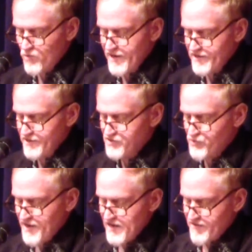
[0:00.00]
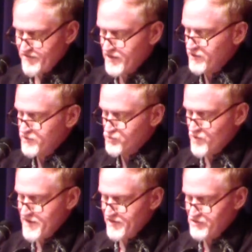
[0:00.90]
Wright is straight out of Nicholas
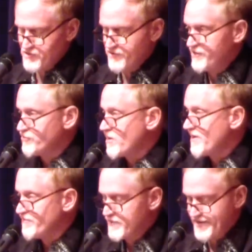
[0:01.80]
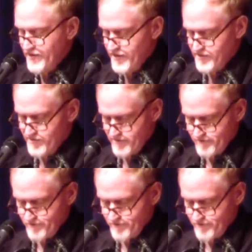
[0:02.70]
Ray's They Drive by Night.